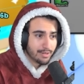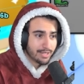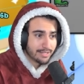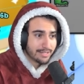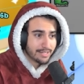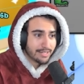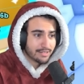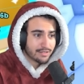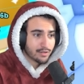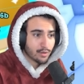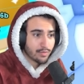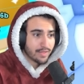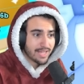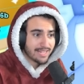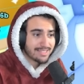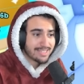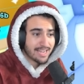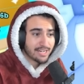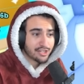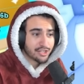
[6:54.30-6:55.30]
million. So
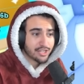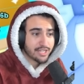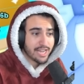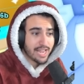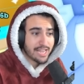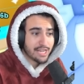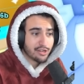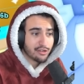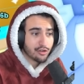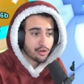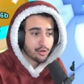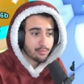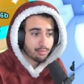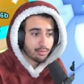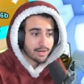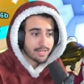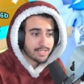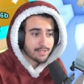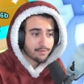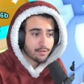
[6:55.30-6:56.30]
that's actually a good
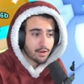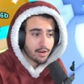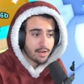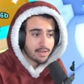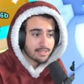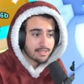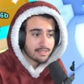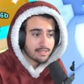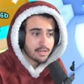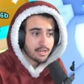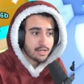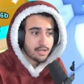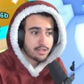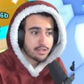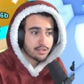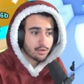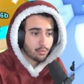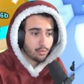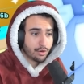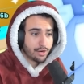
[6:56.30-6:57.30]
price for us.
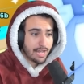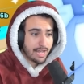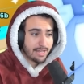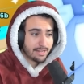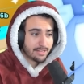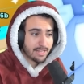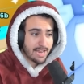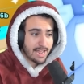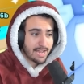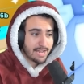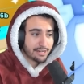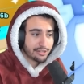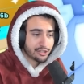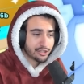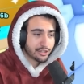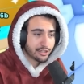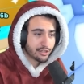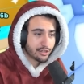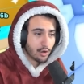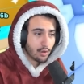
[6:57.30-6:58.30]
So we're not going to
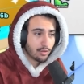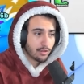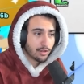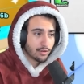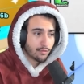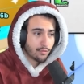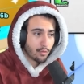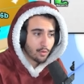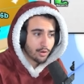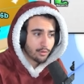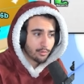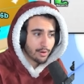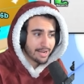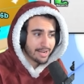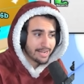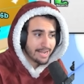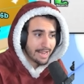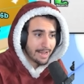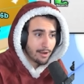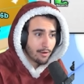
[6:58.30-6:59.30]
actually go look for it
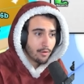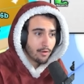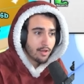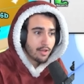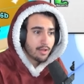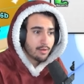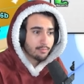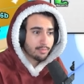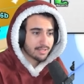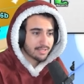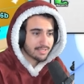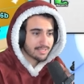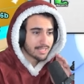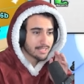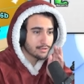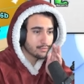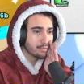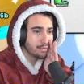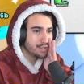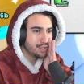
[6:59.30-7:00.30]
right now. But
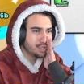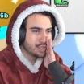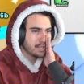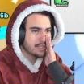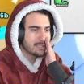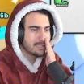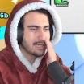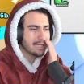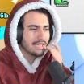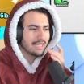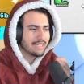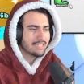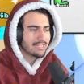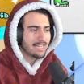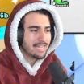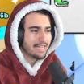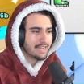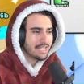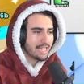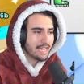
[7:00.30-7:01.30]
since we just clicked
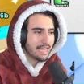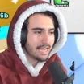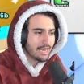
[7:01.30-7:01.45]
on it